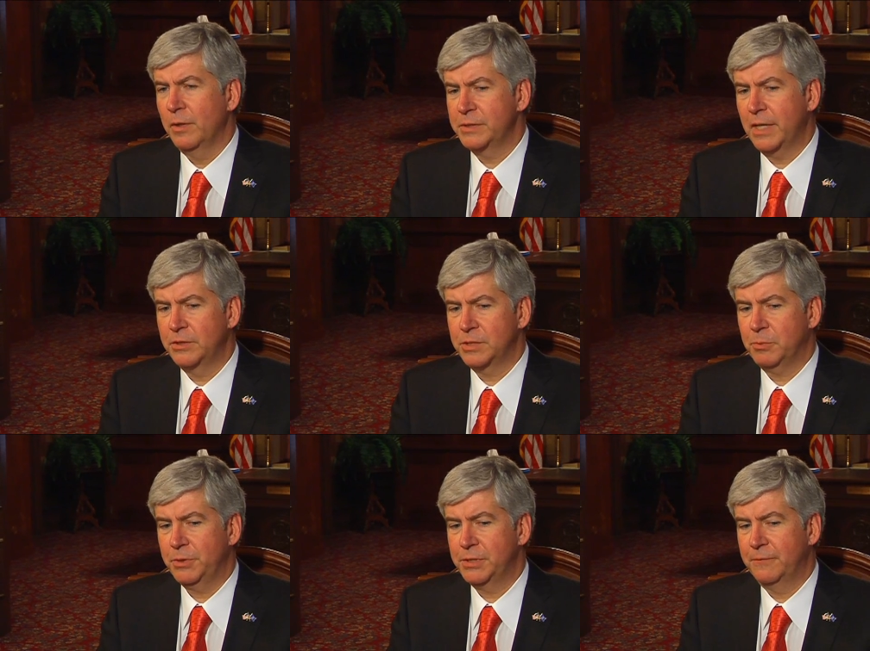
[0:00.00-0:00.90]
Well, it's not just
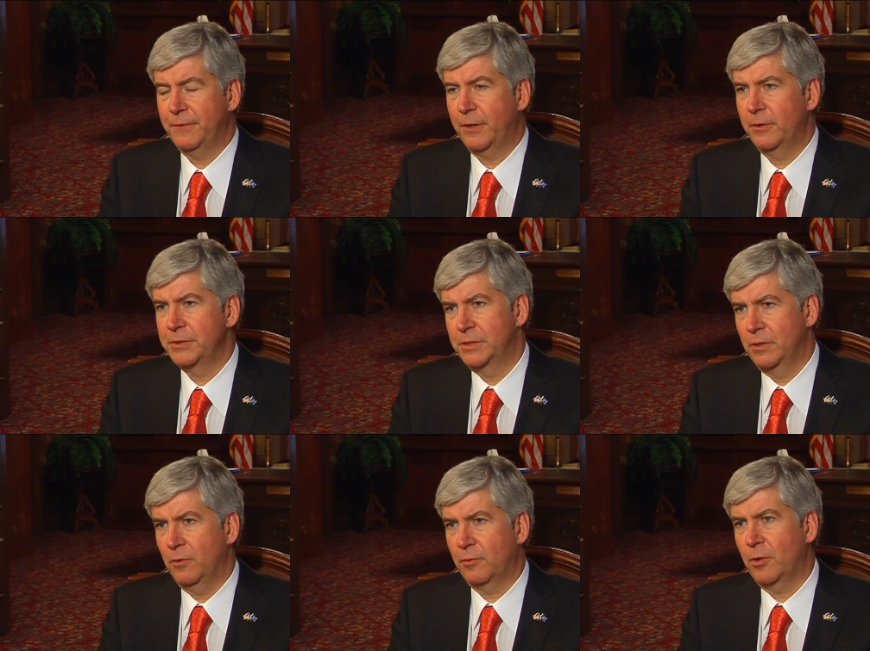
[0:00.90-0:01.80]
police and fire, it's
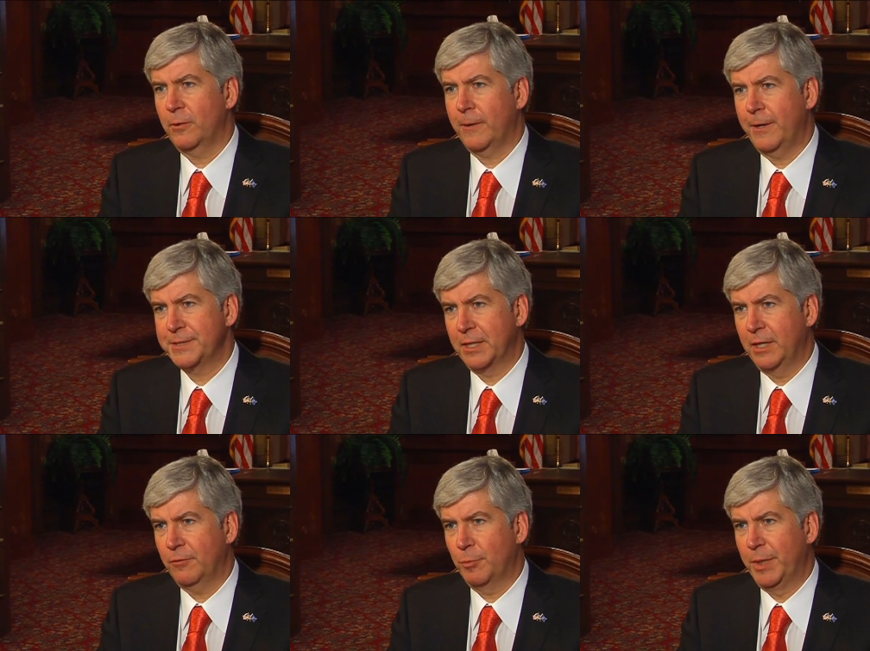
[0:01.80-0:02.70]
the overall cost of
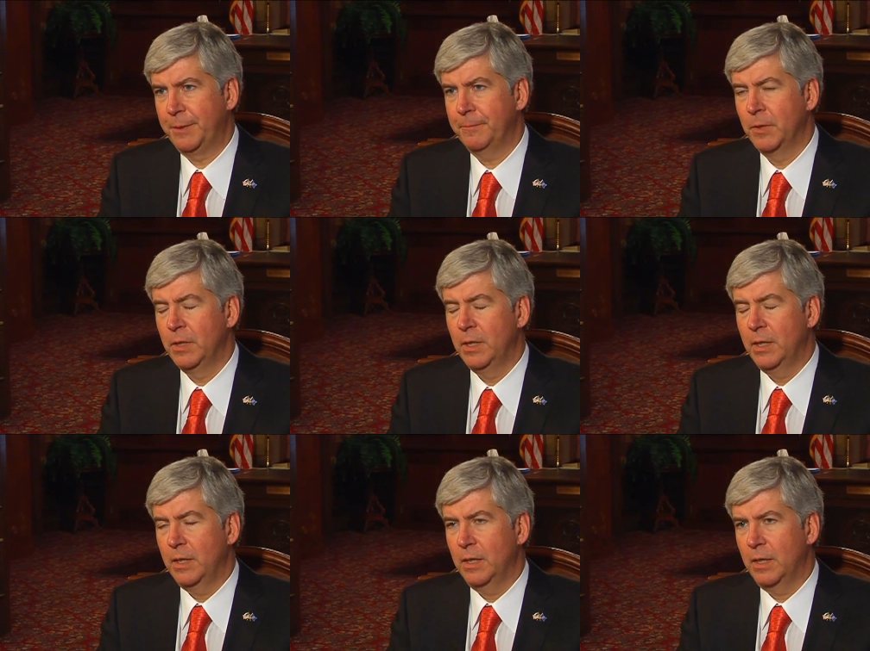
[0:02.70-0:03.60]
government.
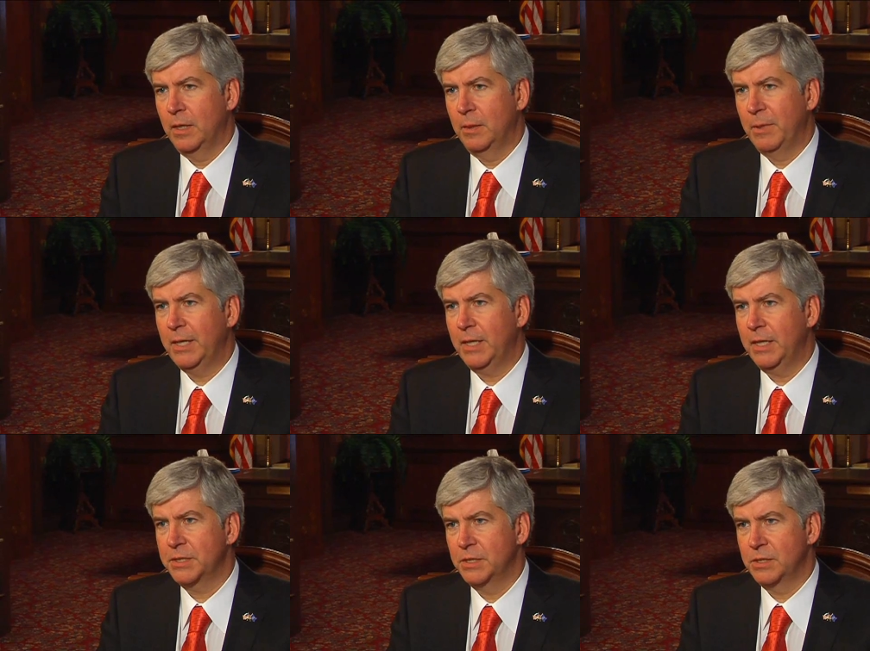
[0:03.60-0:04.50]
And in many
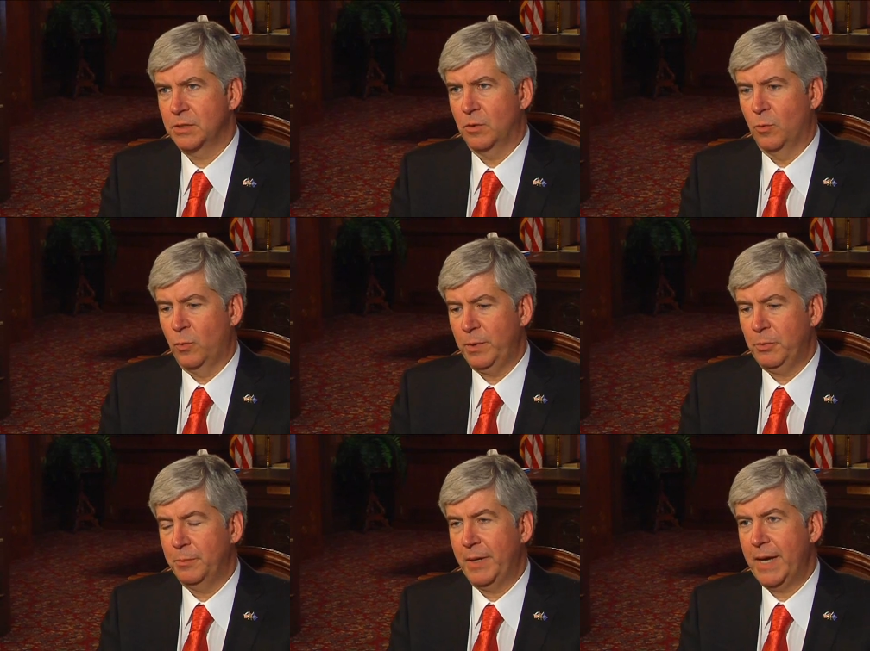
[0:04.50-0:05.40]
cases, we
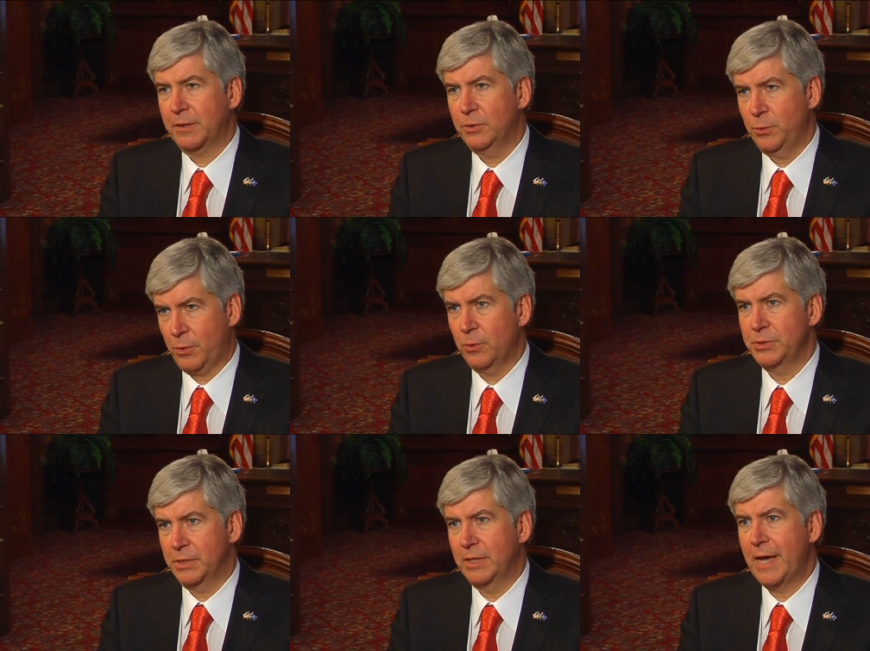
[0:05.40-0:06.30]
put back
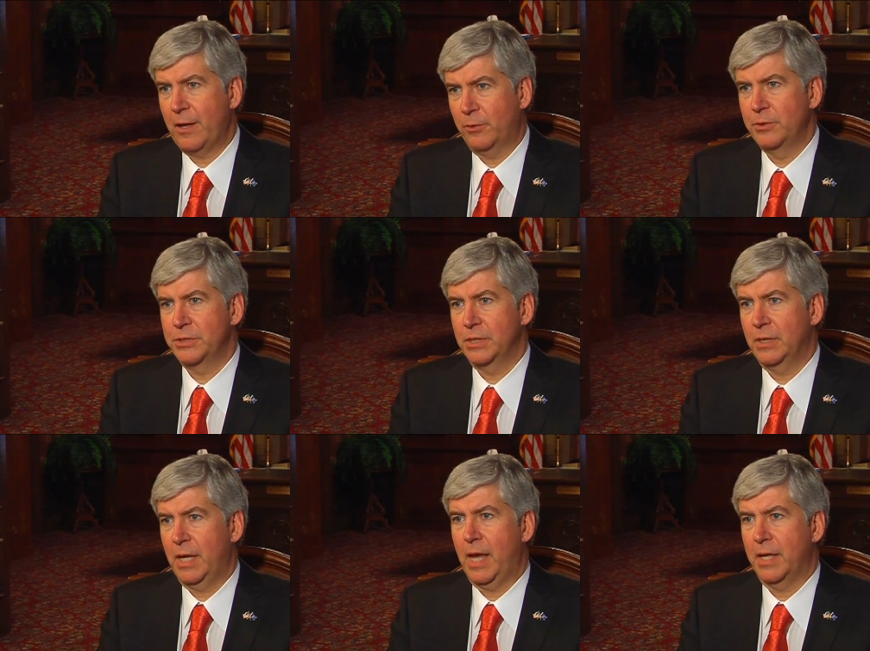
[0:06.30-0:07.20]
2/3 of the dollars
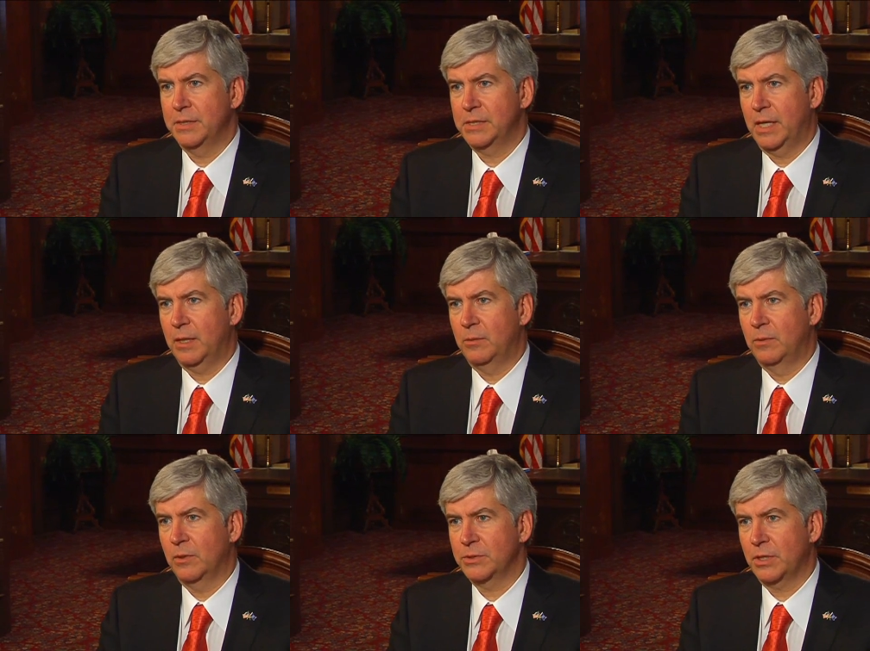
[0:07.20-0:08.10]
and
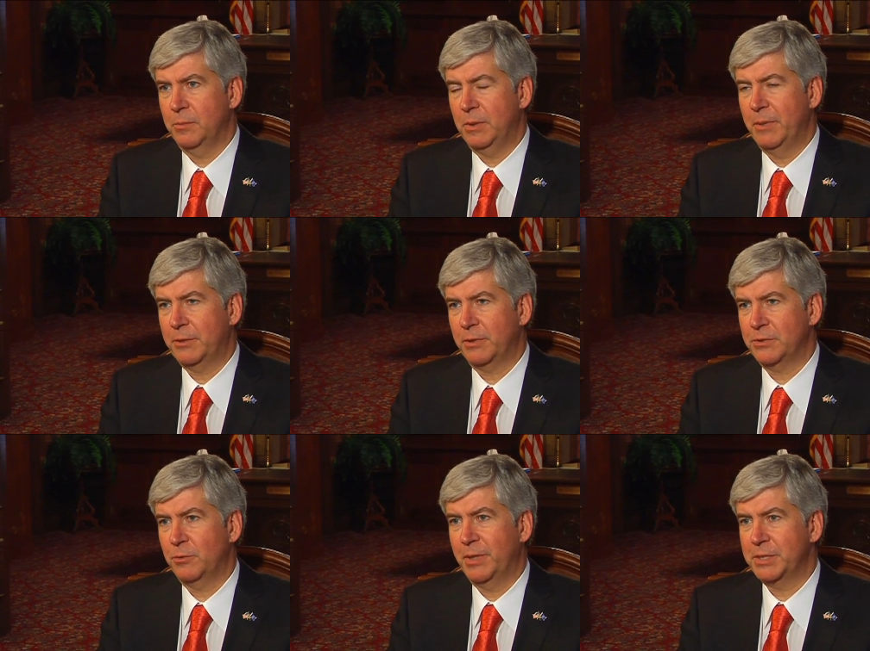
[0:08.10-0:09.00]
said there's going to be metrics
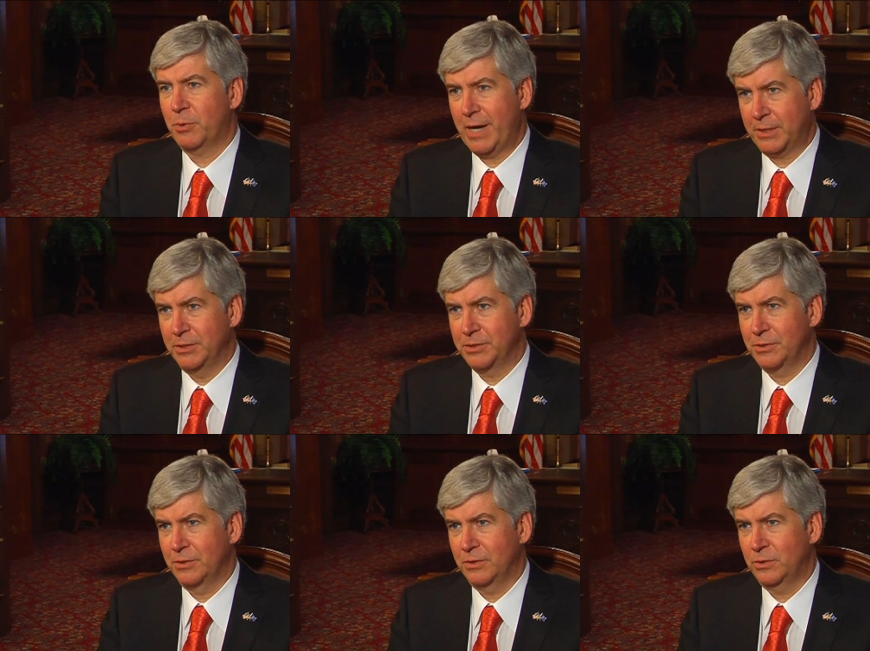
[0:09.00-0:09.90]
for best practice
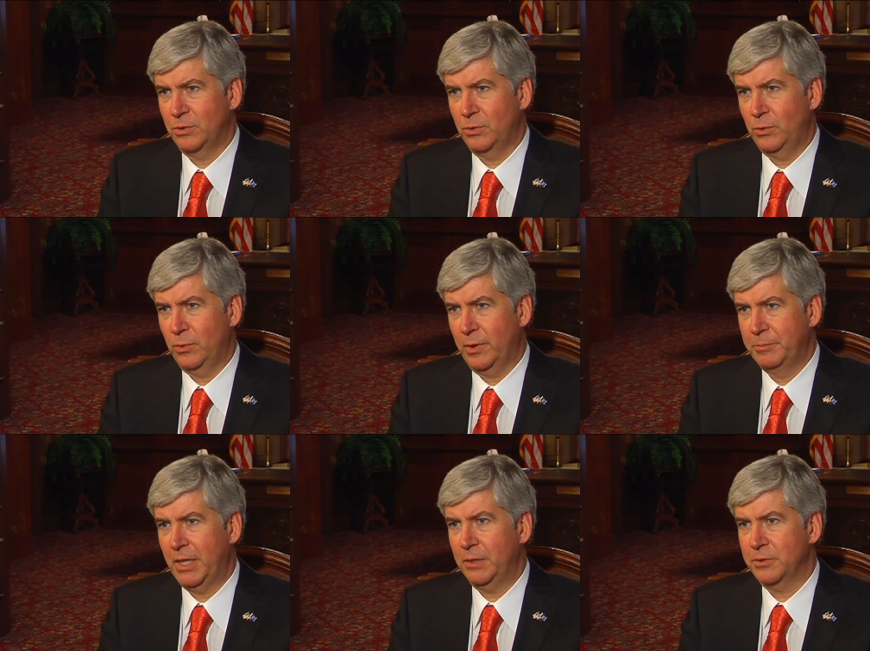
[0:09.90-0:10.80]
to
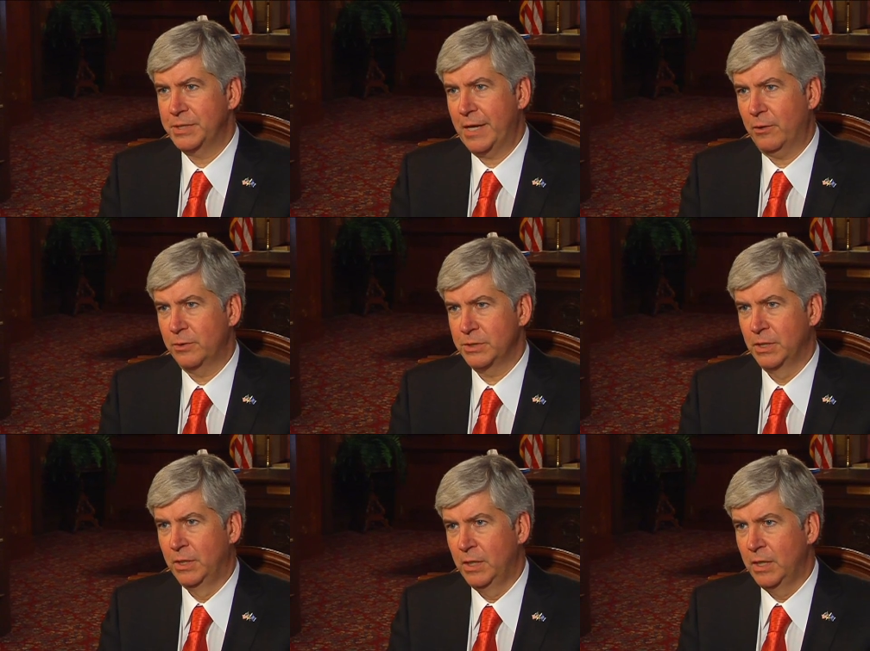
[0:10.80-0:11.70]
obtain those dollars.